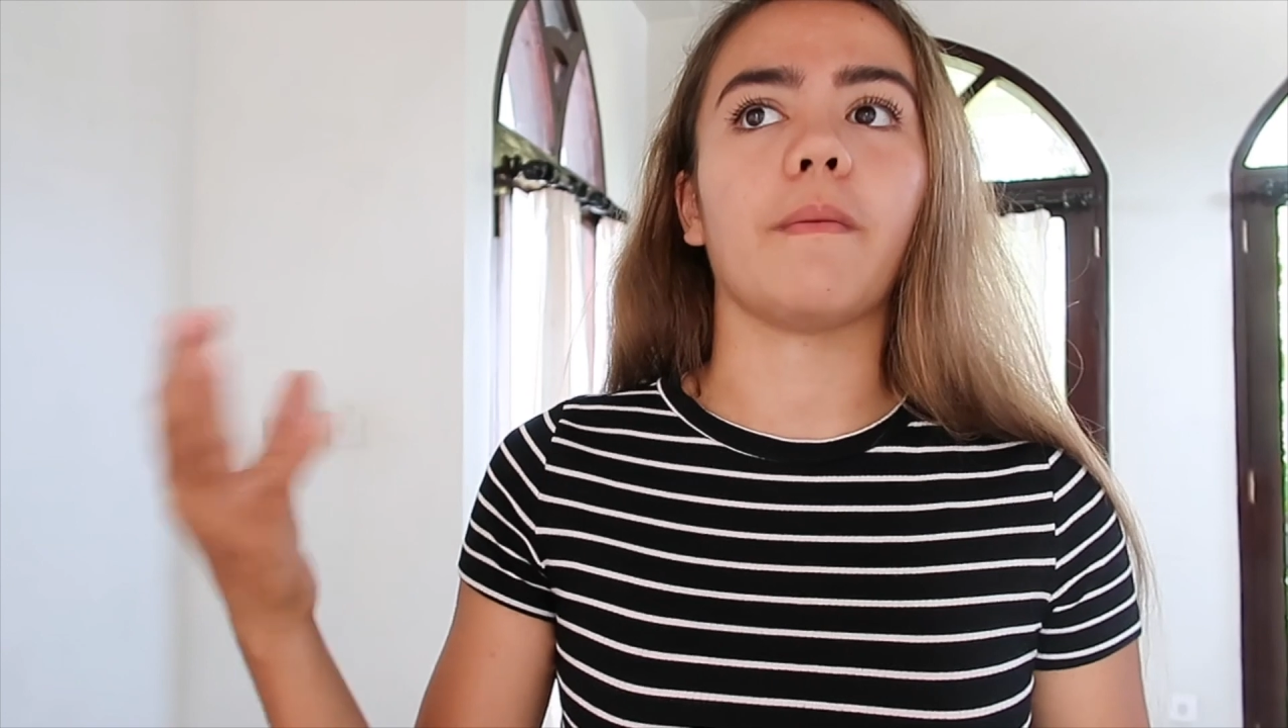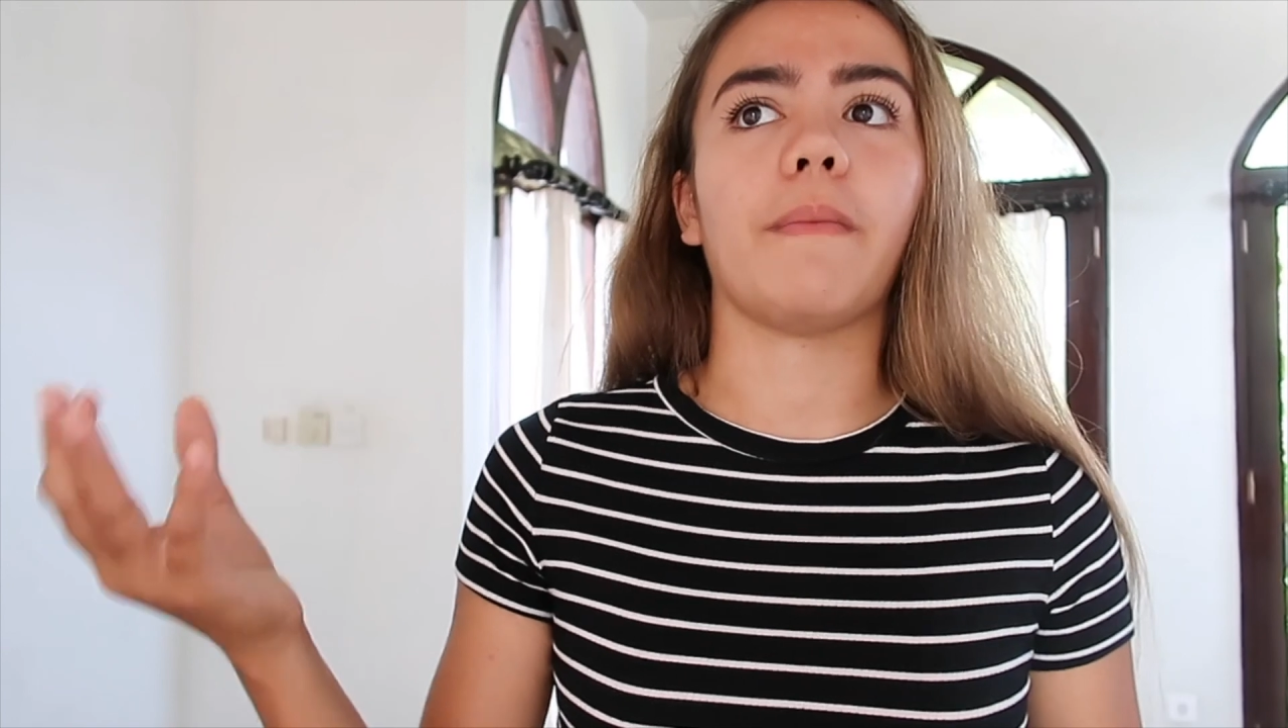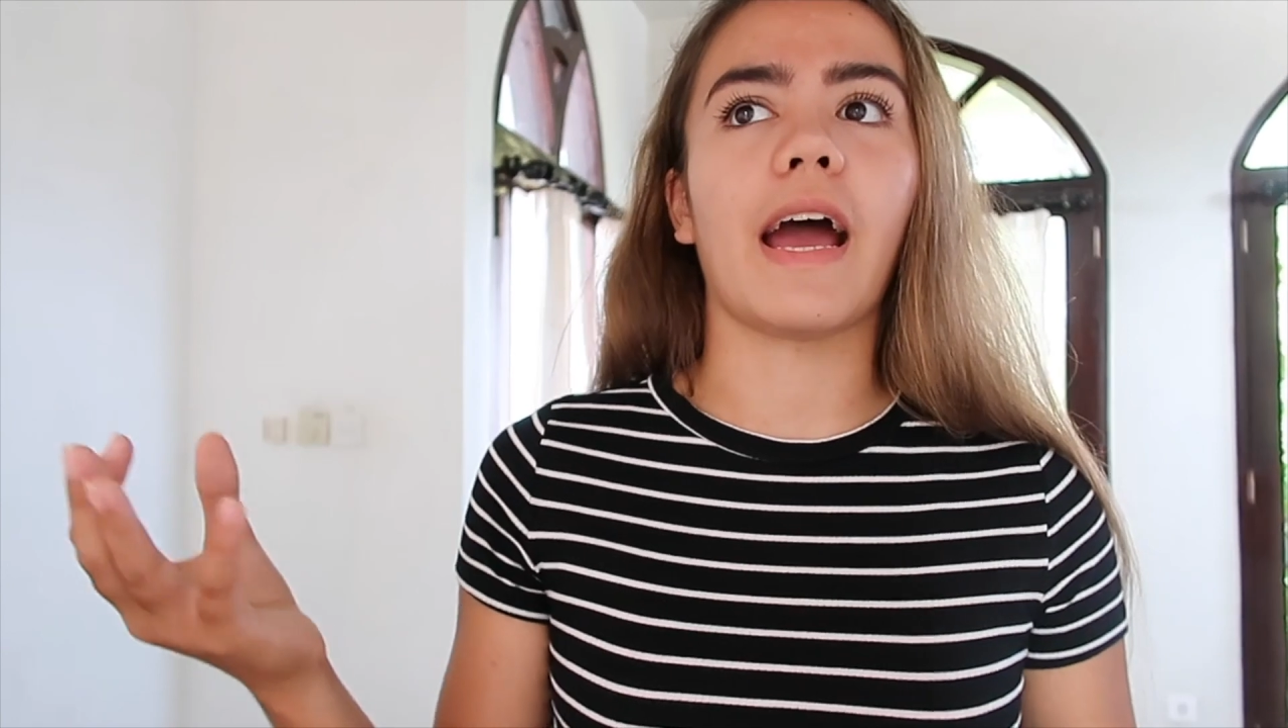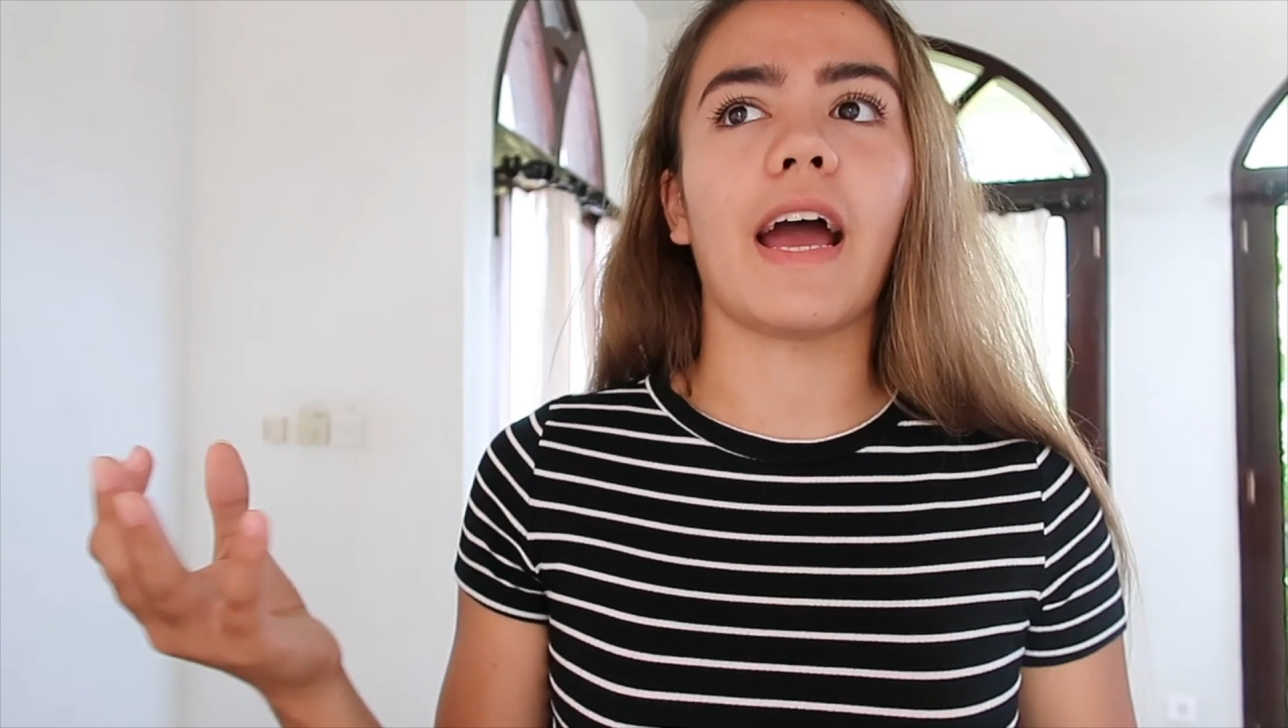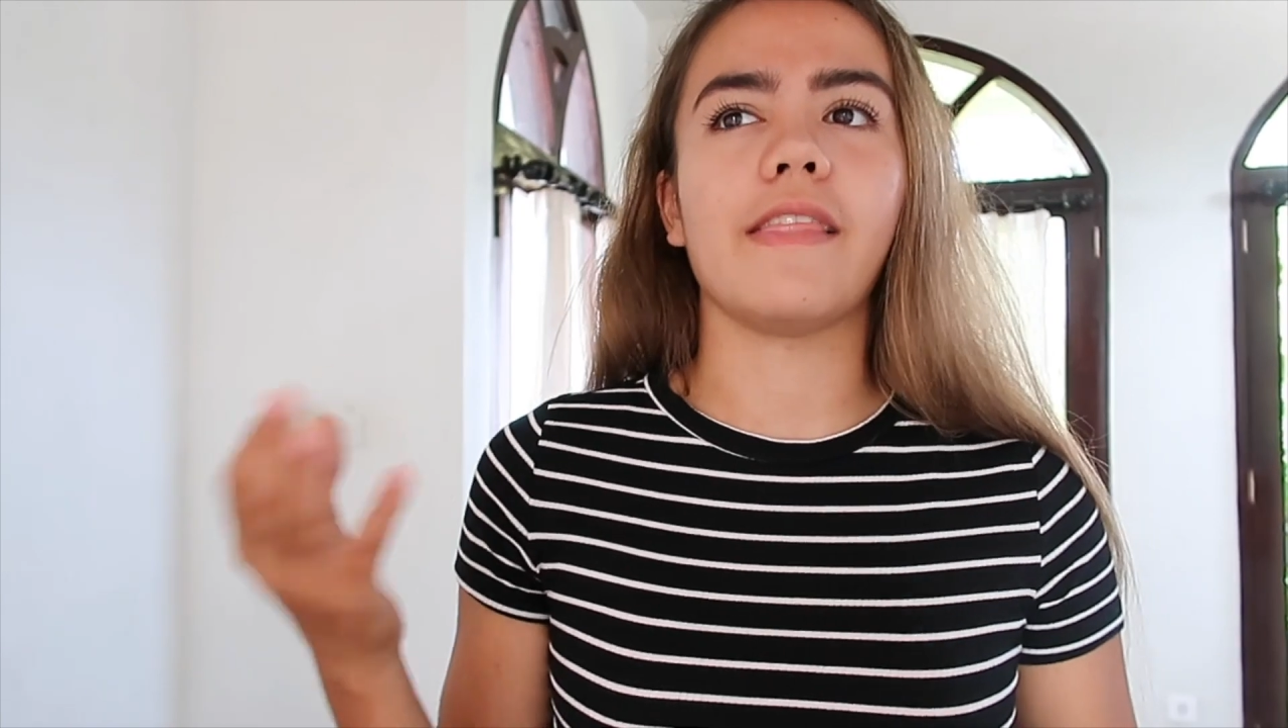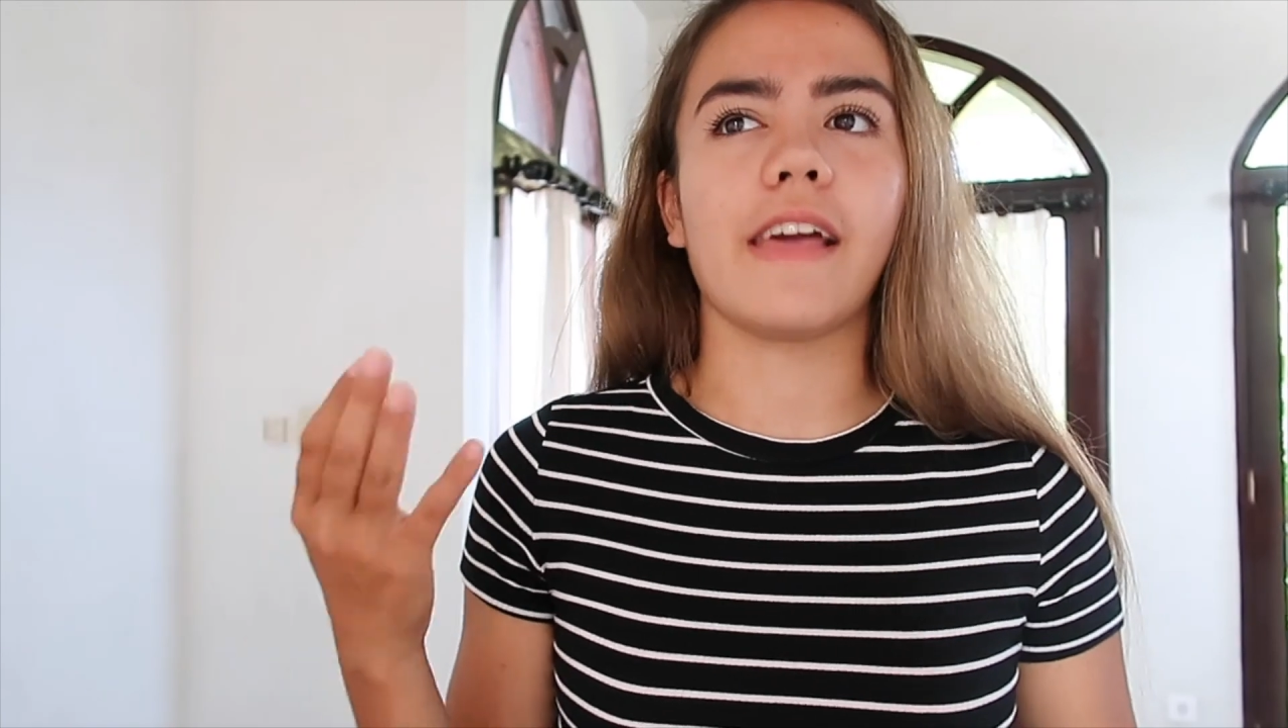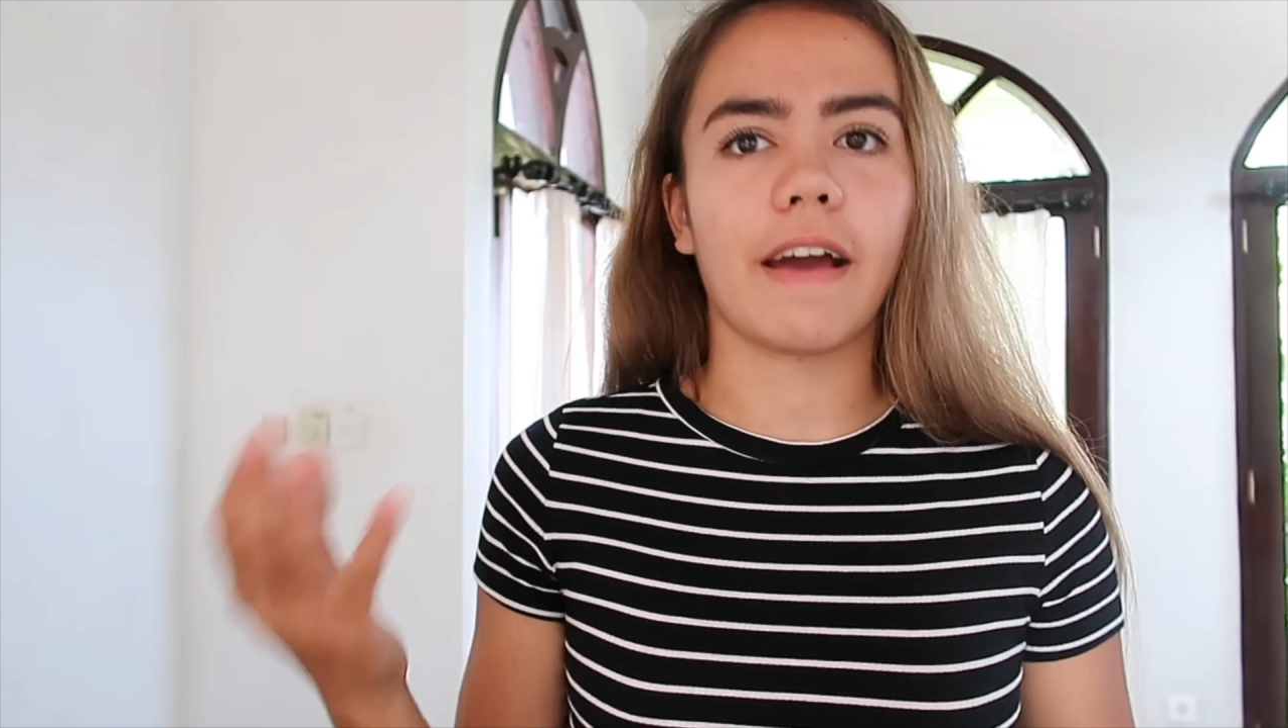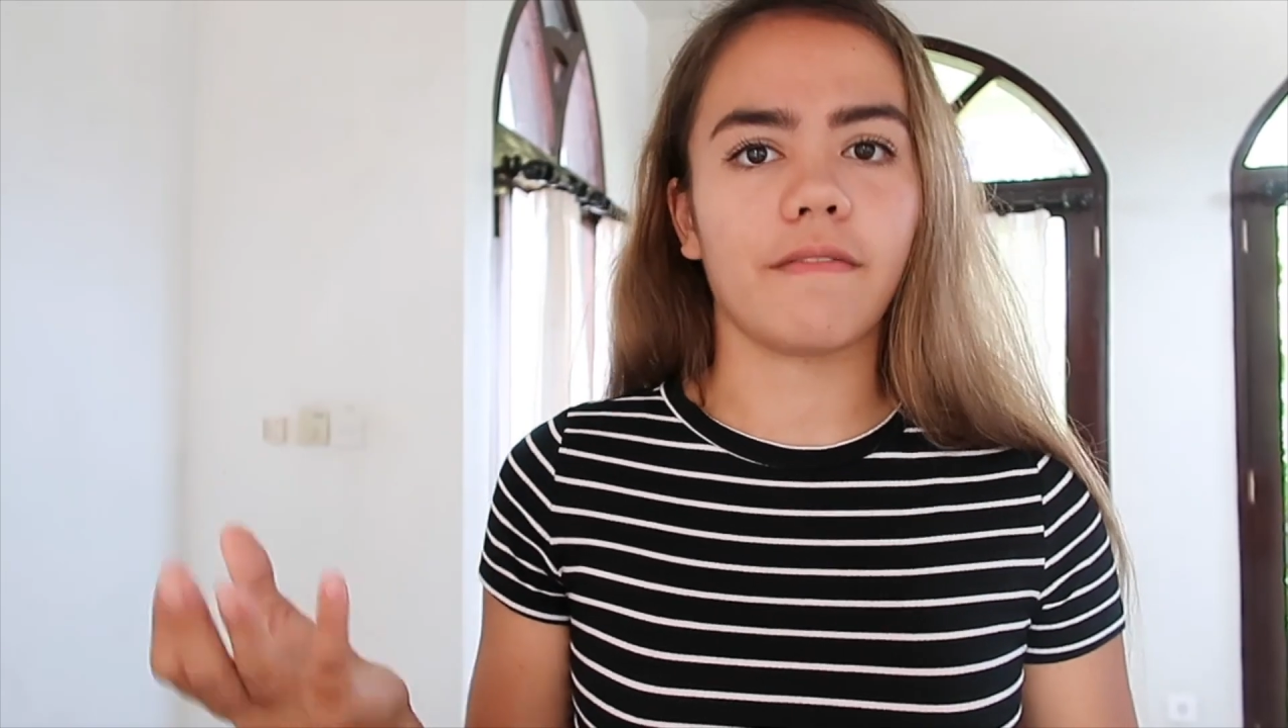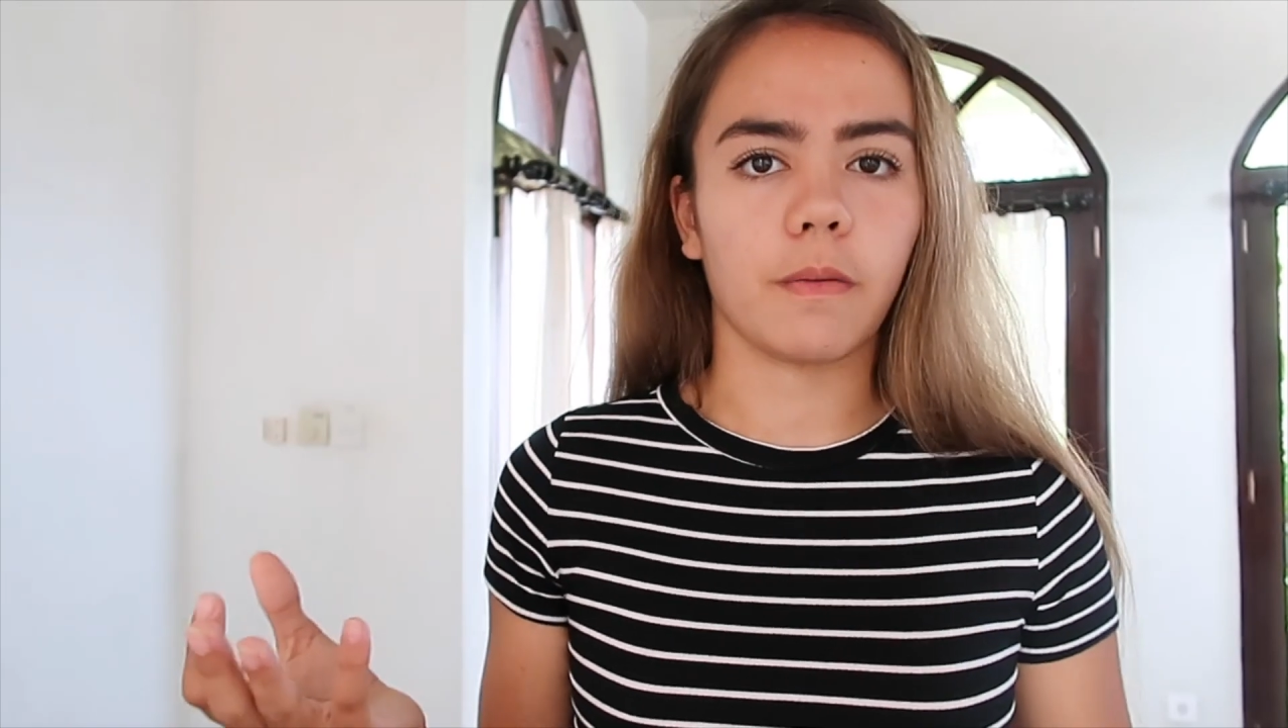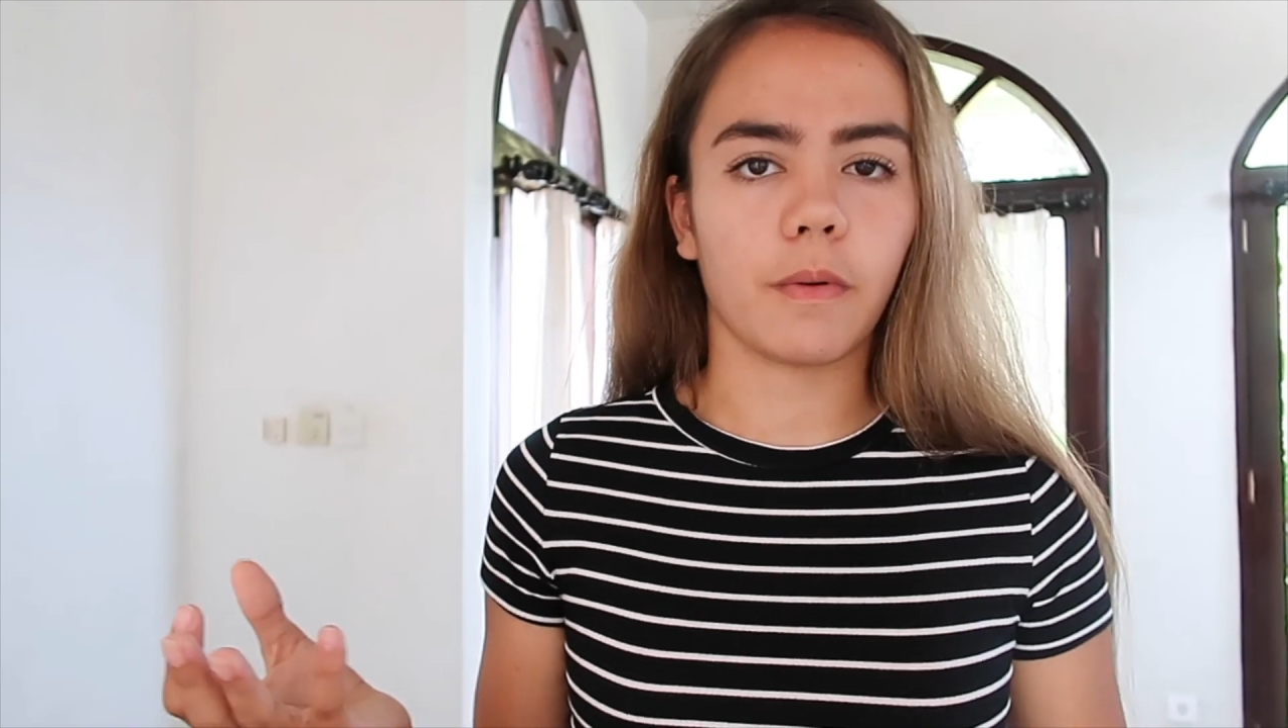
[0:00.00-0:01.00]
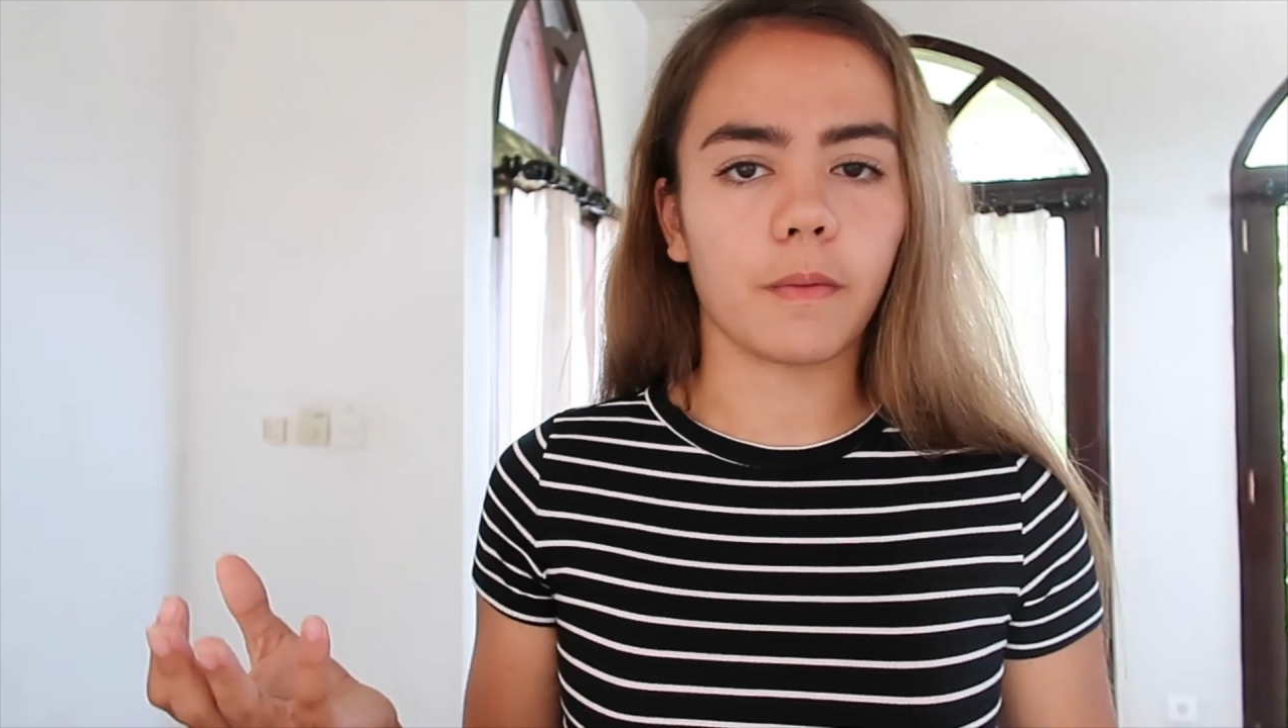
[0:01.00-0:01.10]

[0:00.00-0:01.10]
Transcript: are bad, they have their